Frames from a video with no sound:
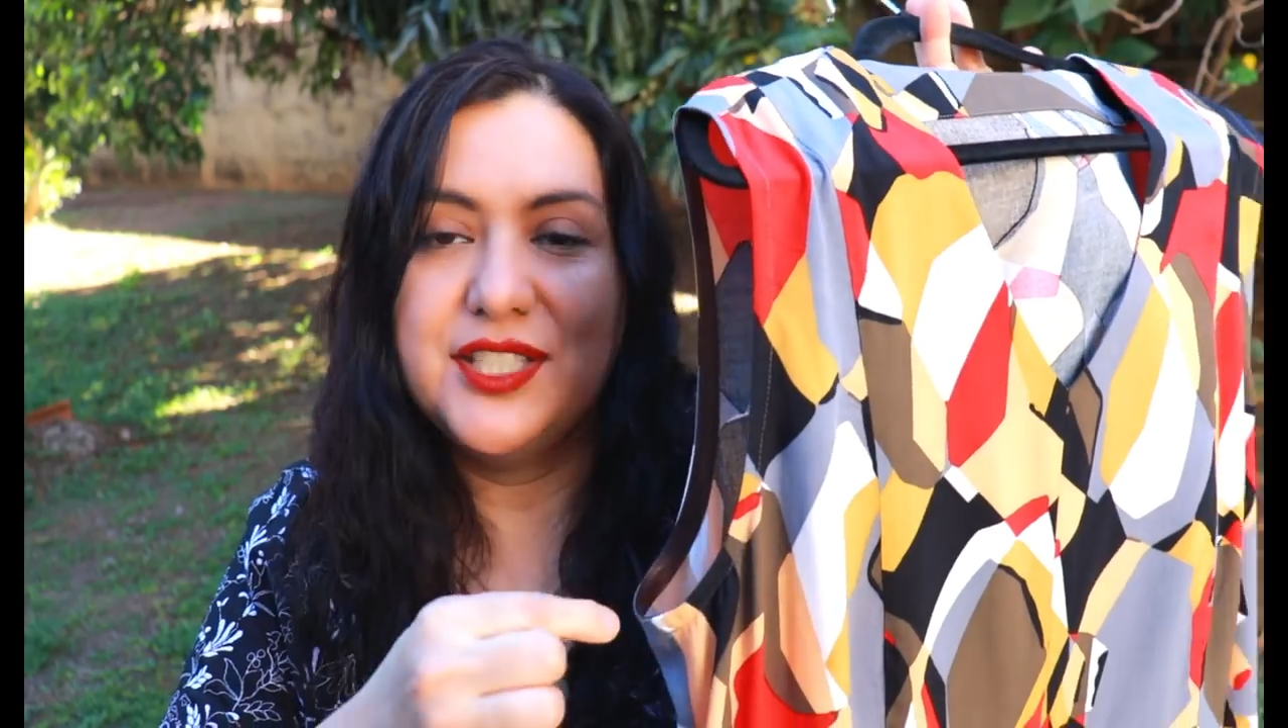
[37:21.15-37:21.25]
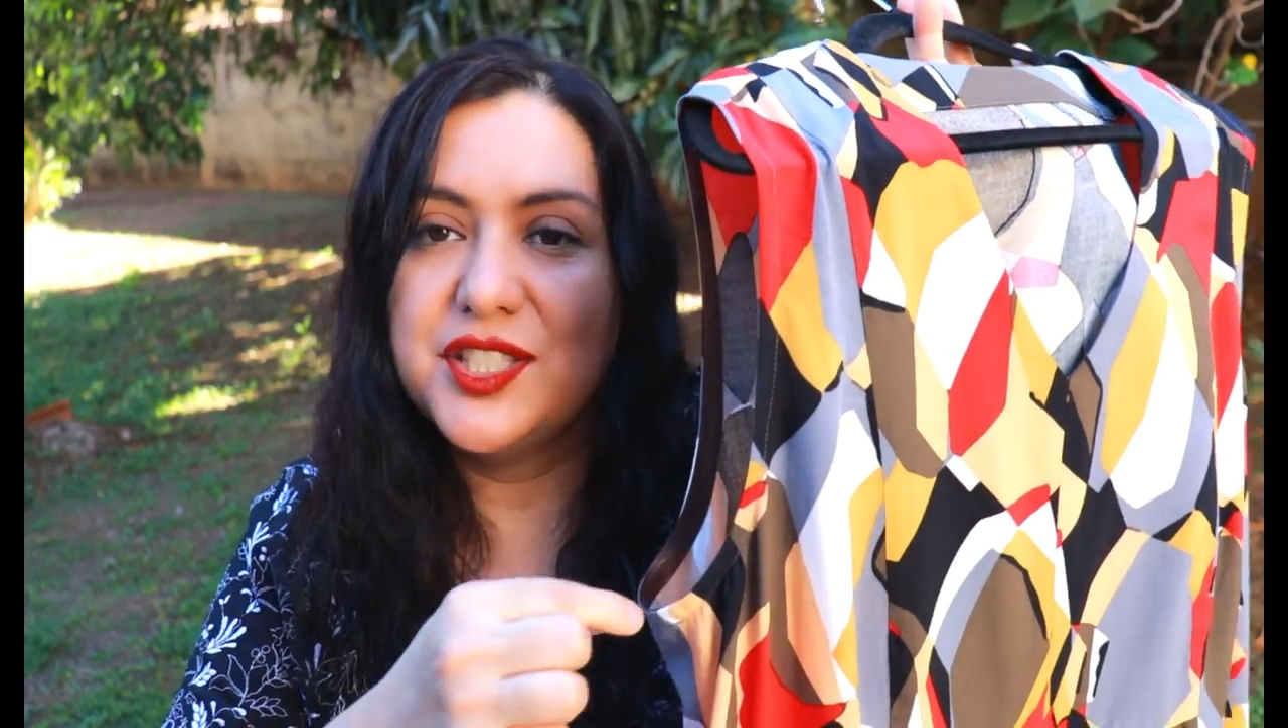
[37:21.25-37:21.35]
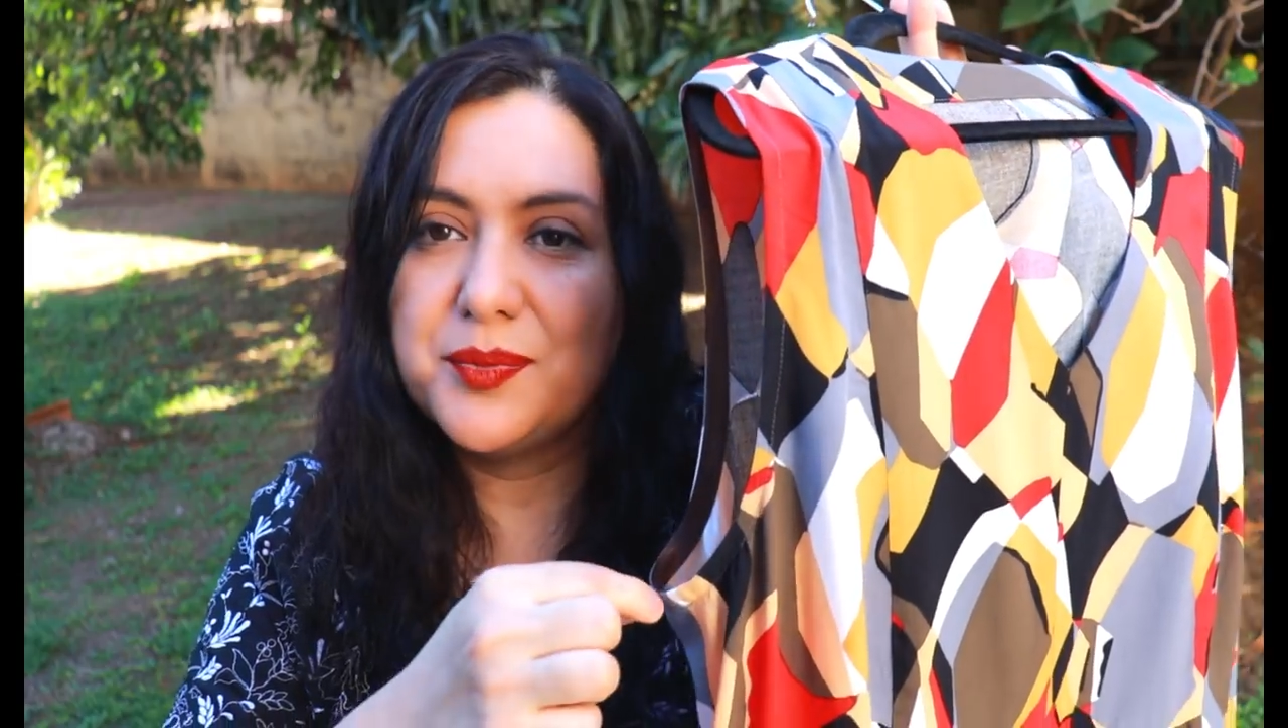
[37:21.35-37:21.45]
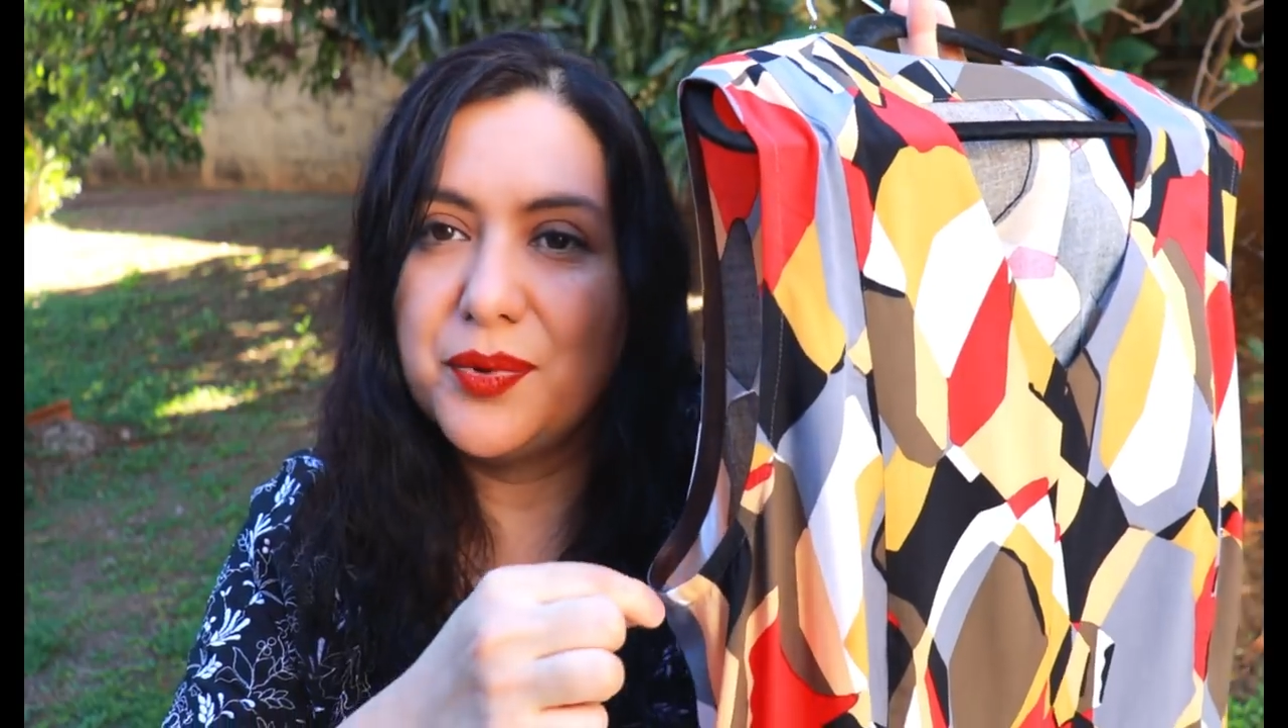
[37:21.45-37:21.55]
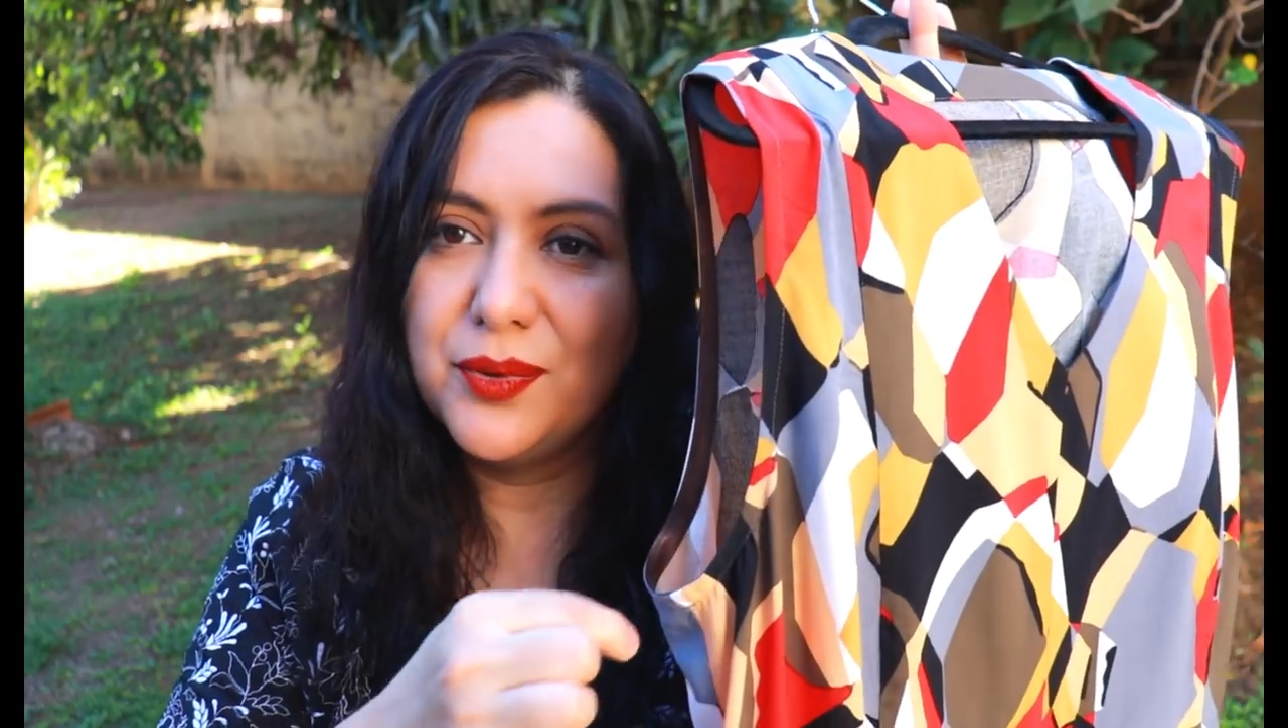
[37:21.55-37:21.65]
I
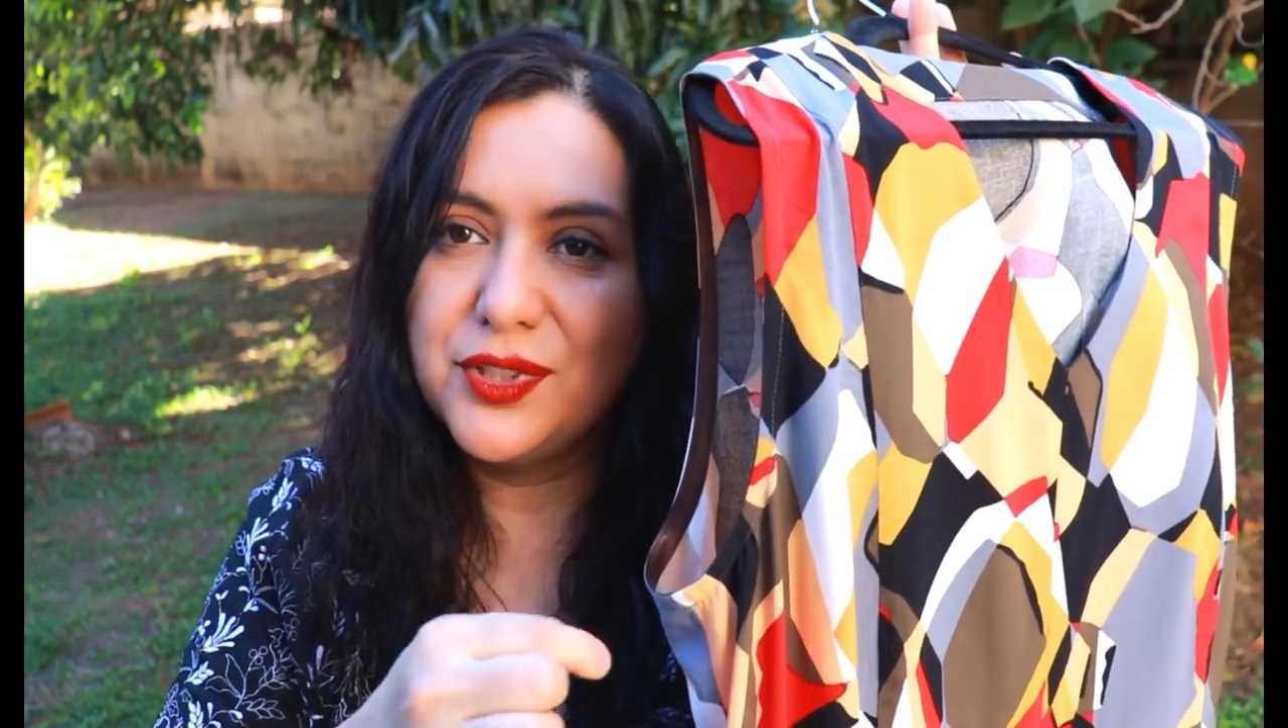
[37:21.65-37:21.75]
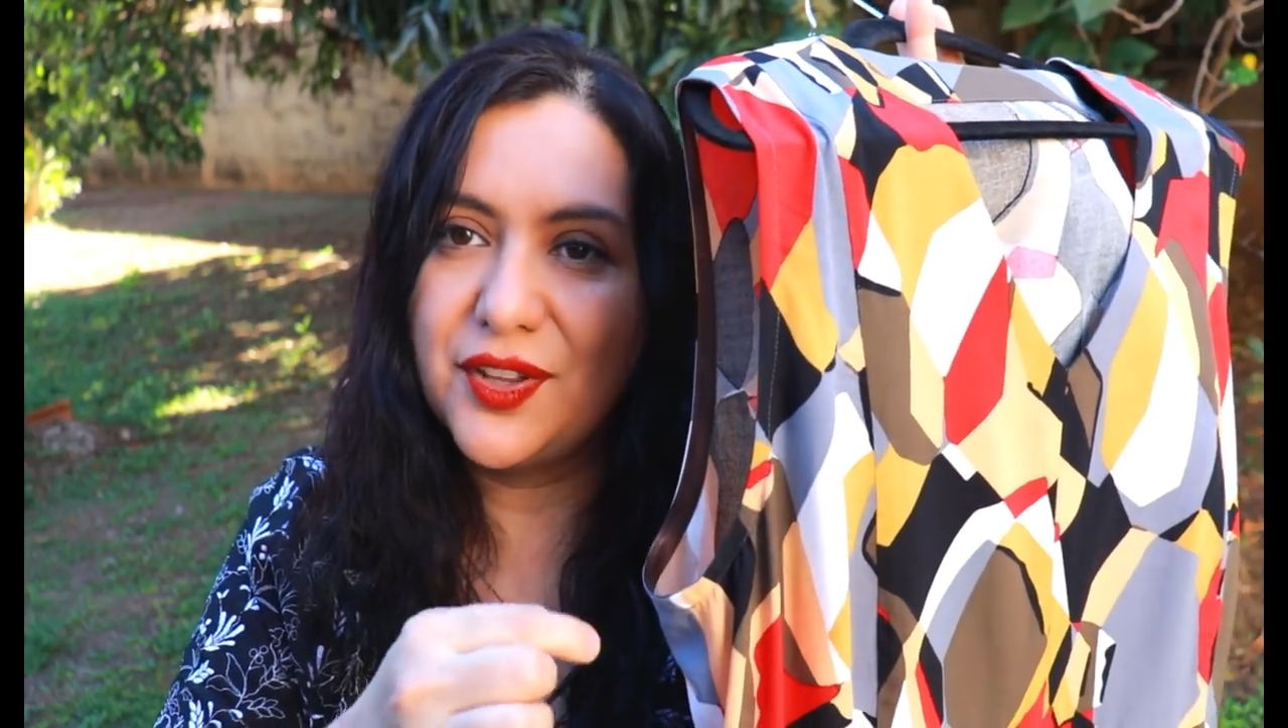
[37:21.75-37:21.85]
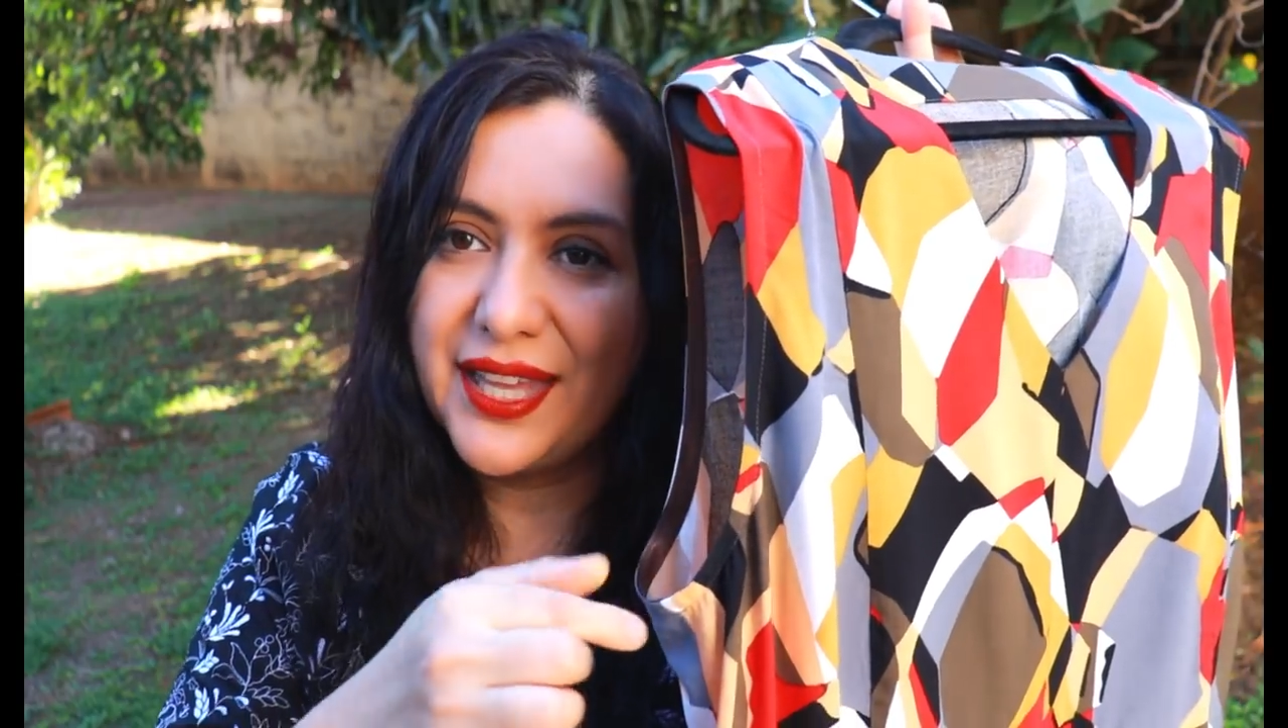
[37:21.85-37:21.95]
just pulled